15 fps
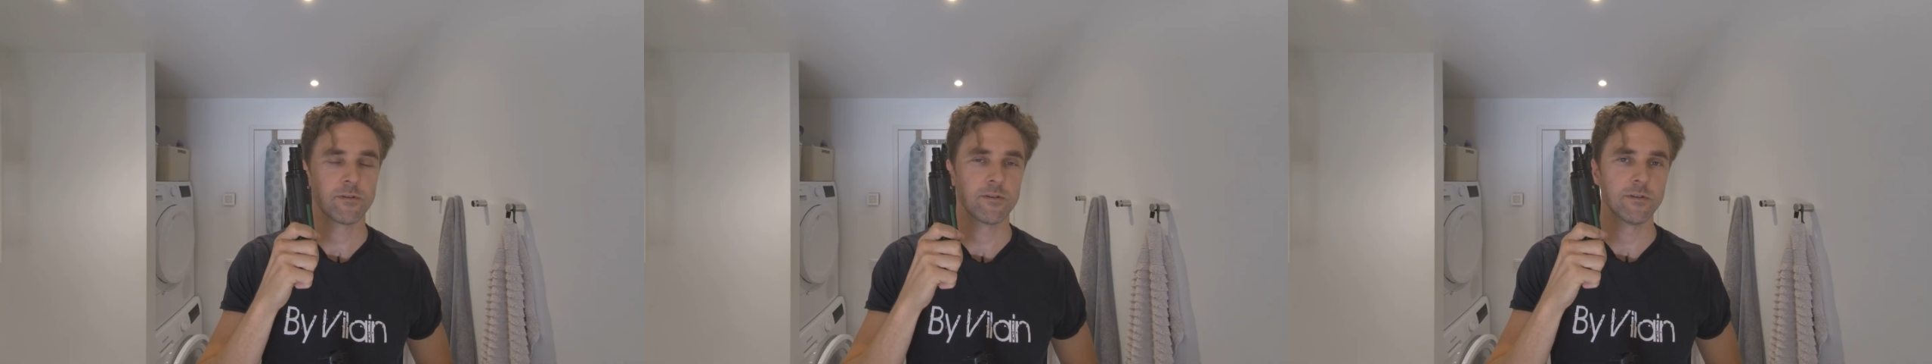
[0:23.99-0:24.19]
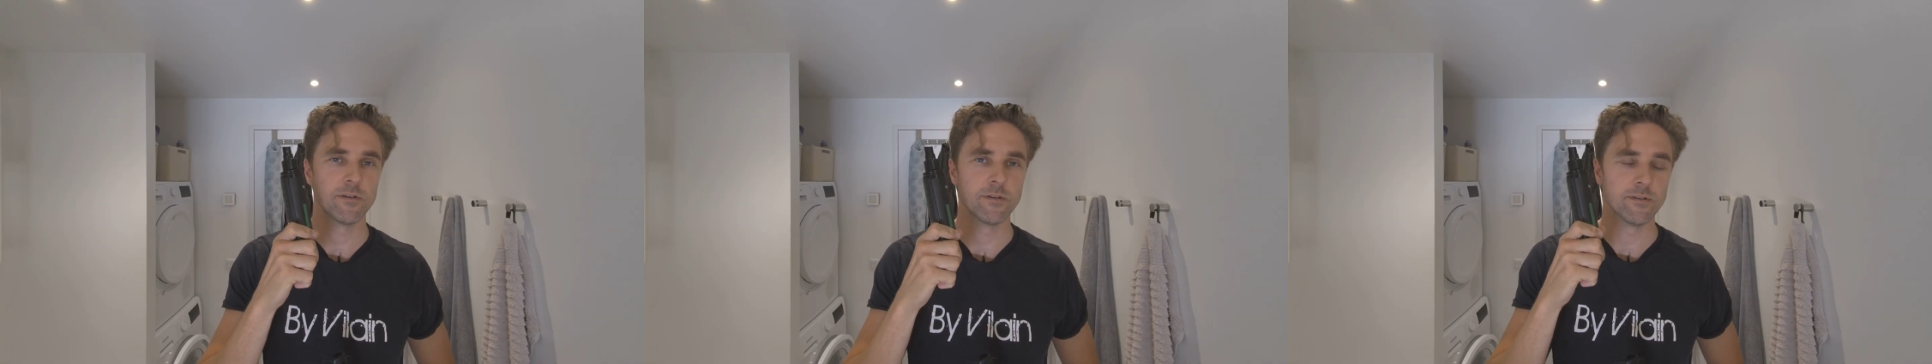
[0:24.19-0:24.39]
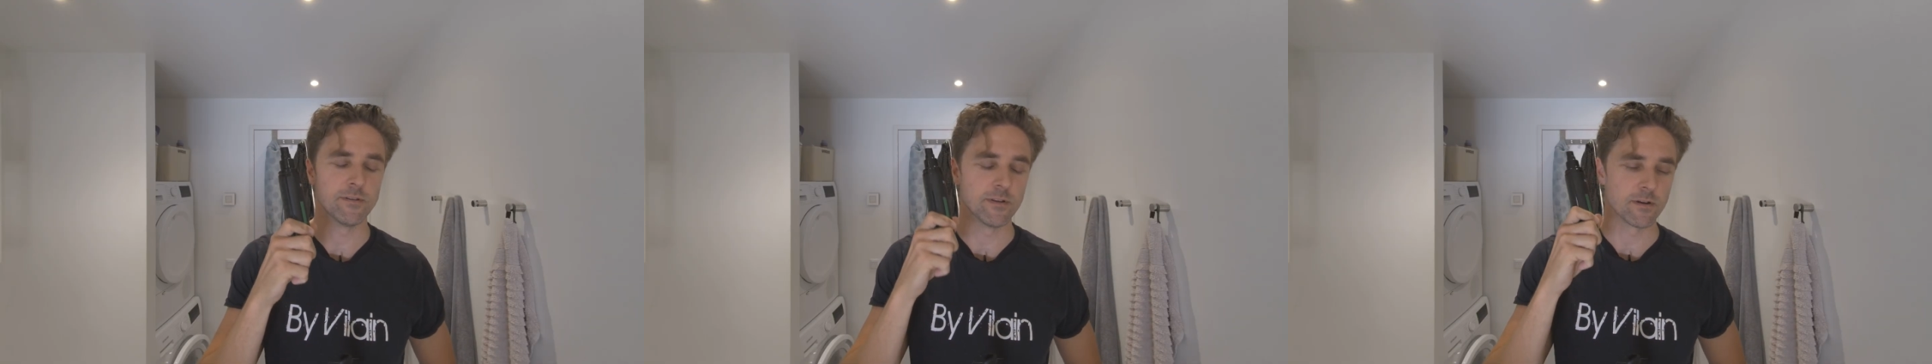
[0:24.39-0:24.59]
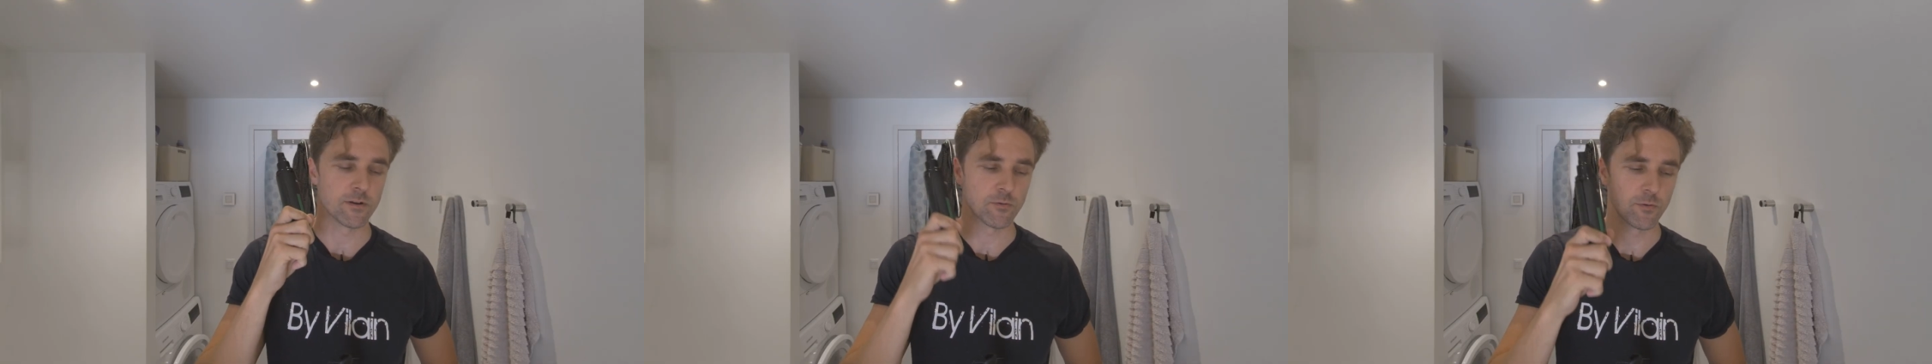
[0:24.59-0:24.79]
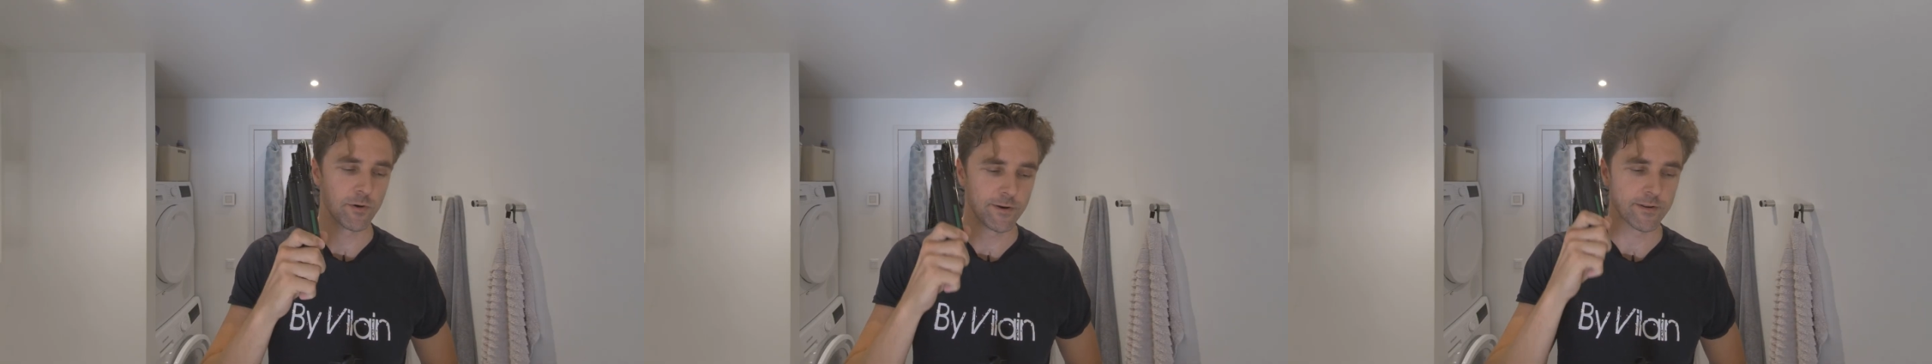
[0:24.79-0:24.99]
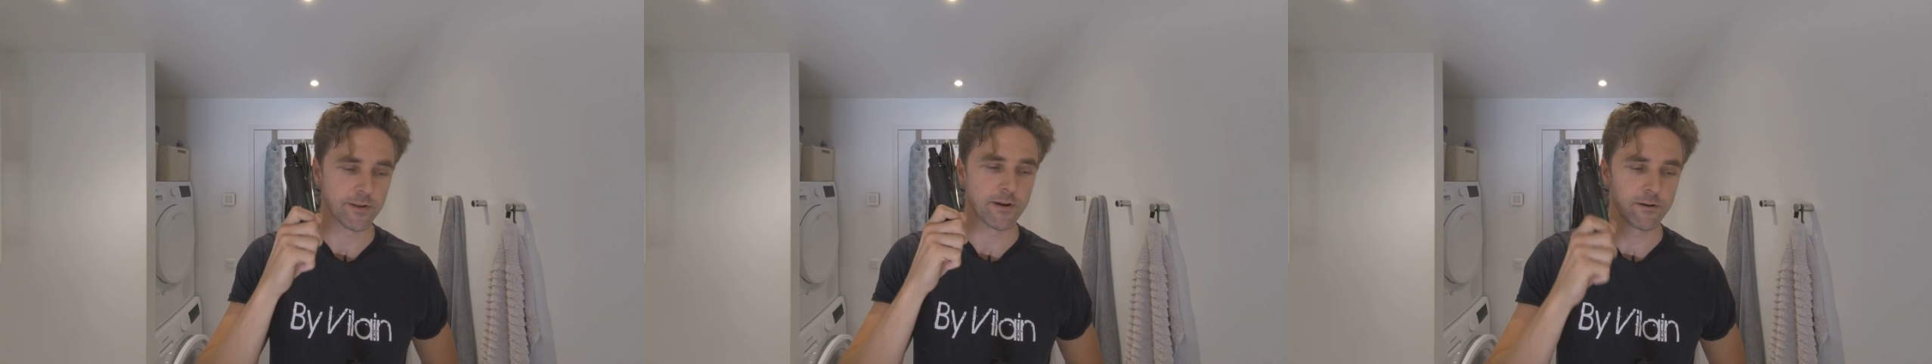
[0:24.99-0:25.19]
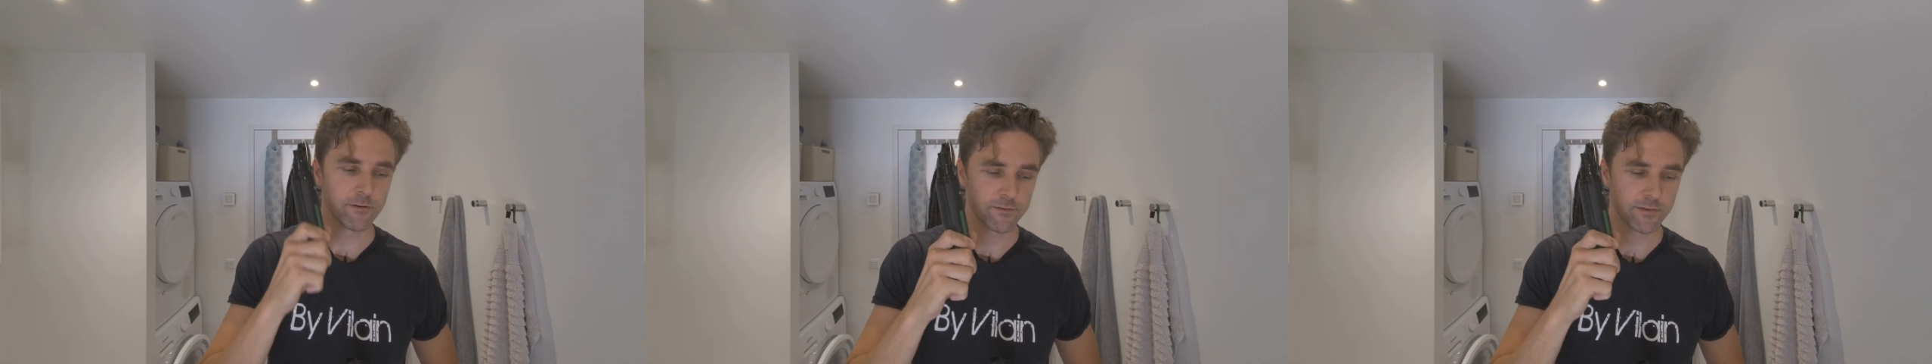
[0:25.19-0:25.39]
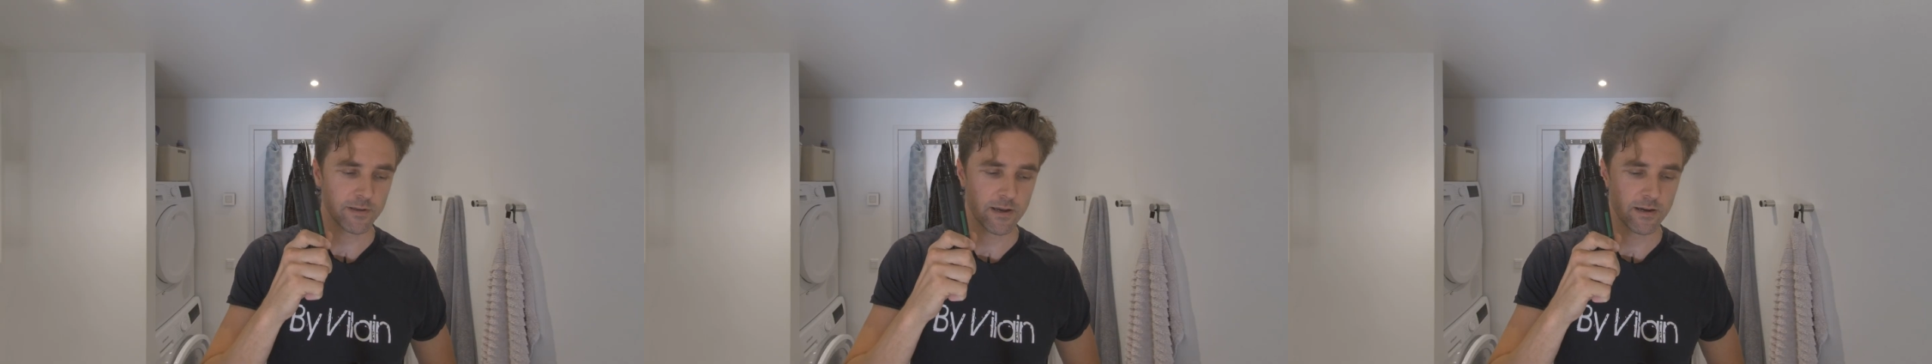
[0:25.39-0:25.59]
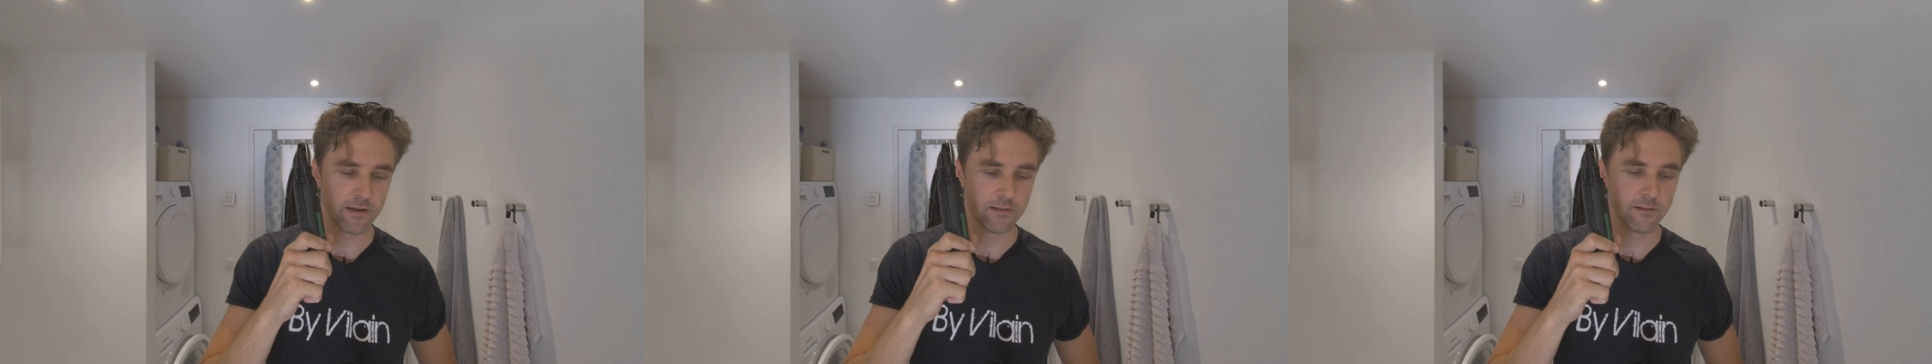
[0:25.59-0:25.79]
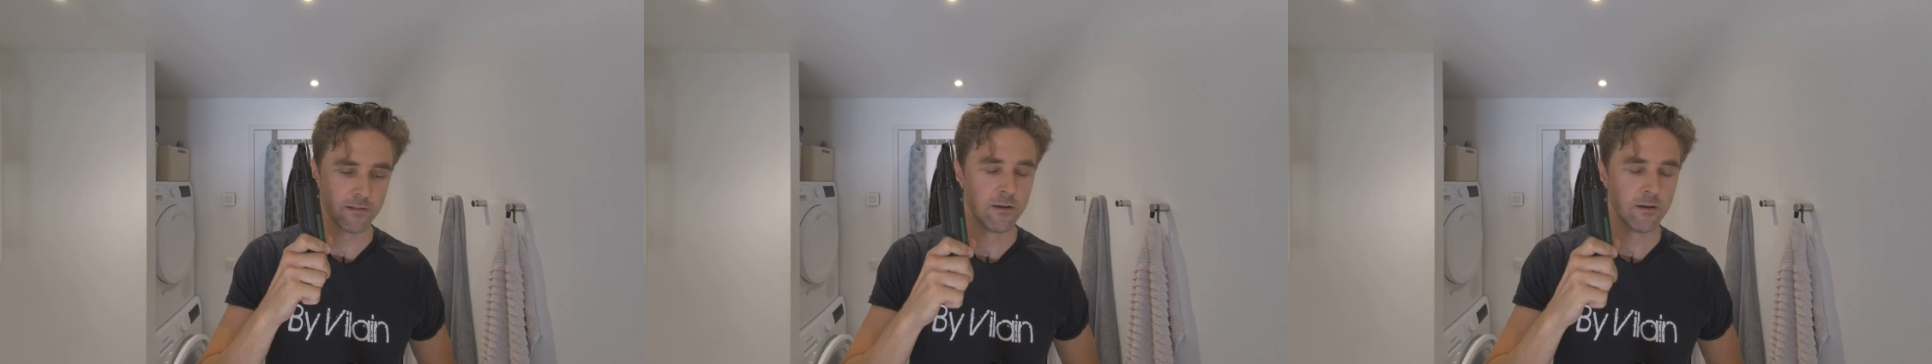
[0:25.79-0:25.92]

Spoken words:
in a great hairstyle.